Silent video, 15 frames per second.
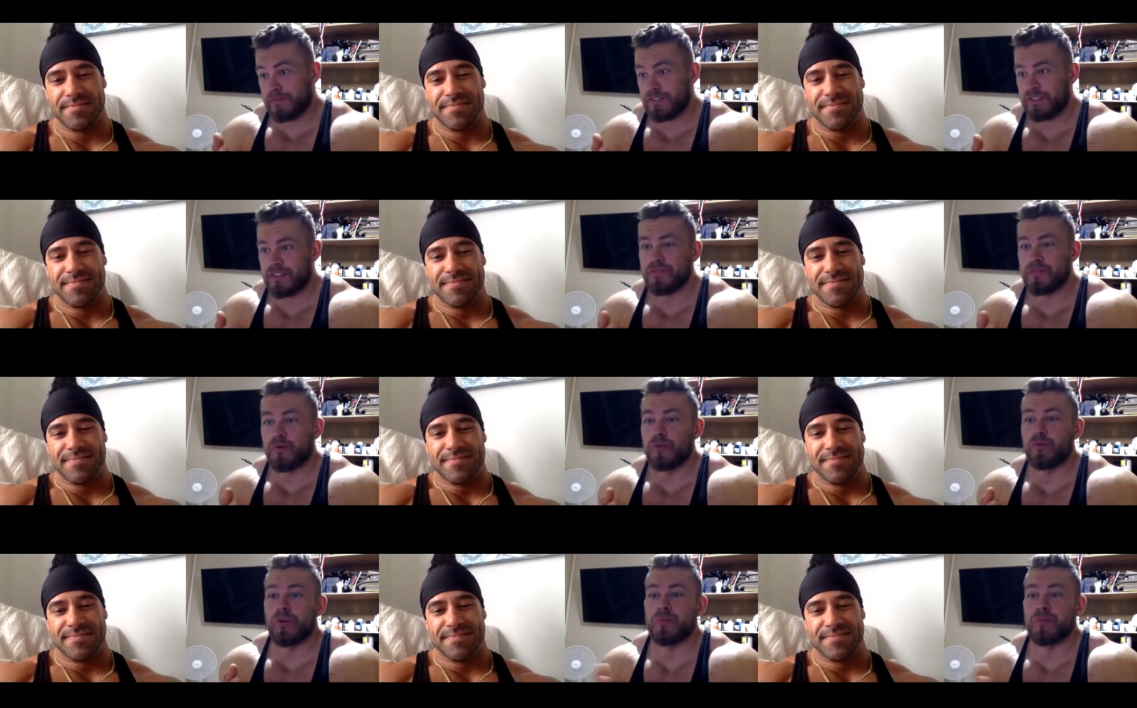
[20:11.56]
Speaker 1: this
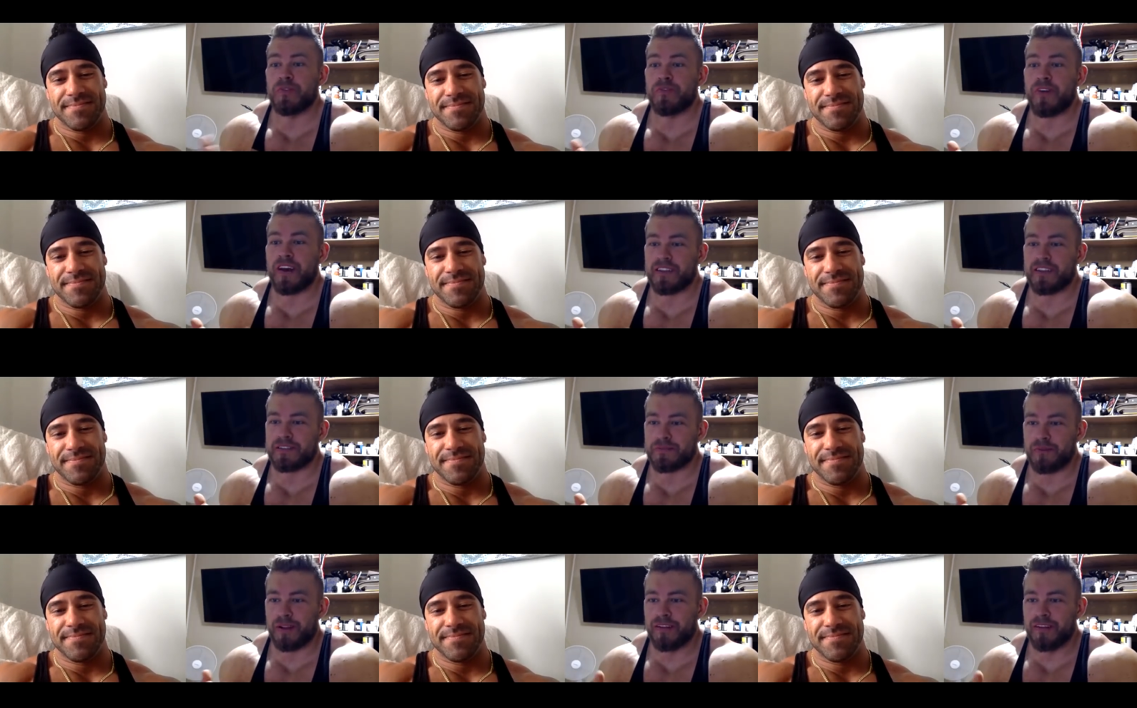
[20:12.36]
one won't be fat as
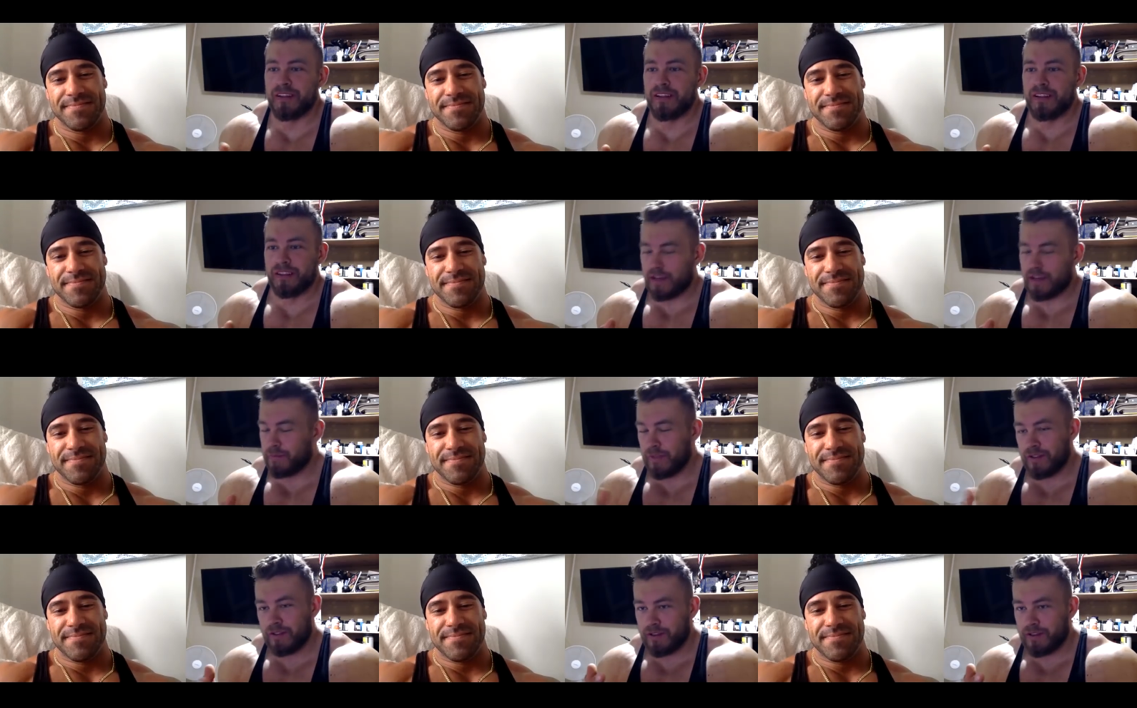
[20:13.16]
well i
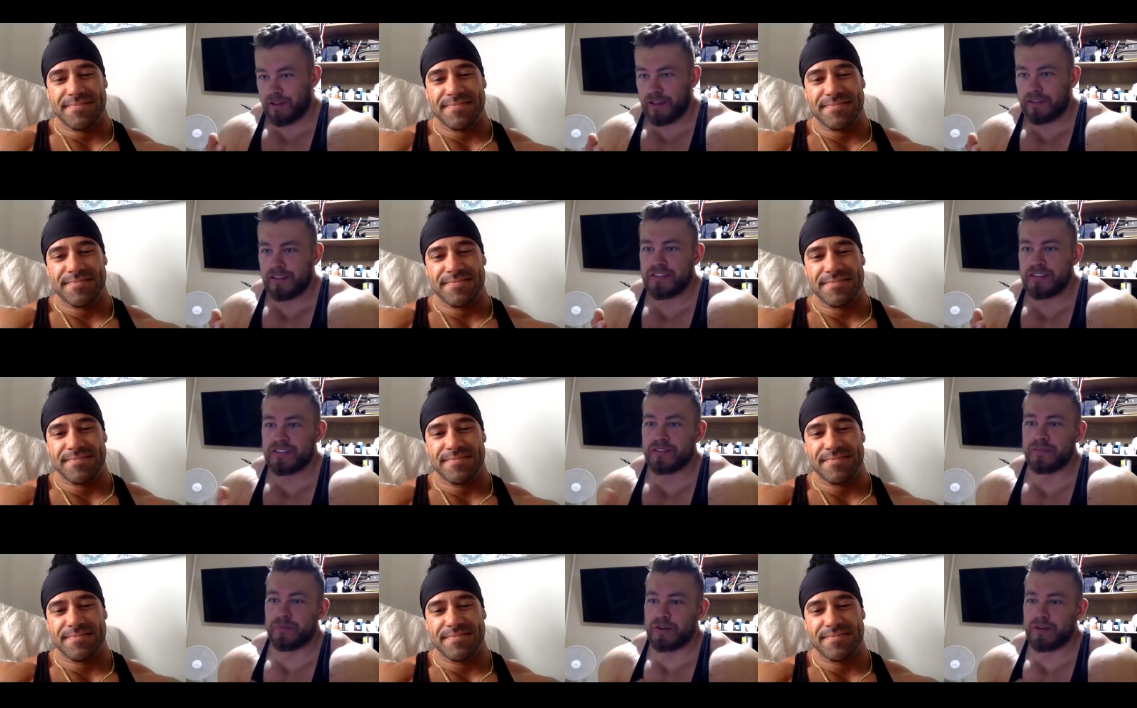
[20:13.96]
mean uh, at
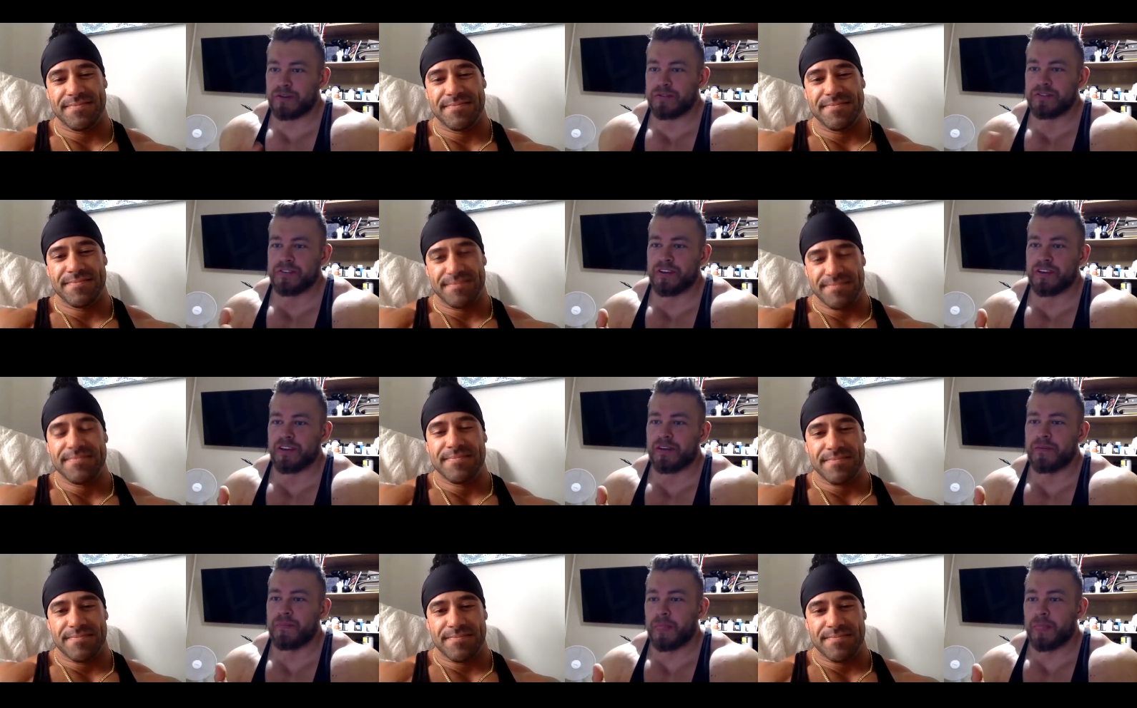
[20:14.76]
least because uh,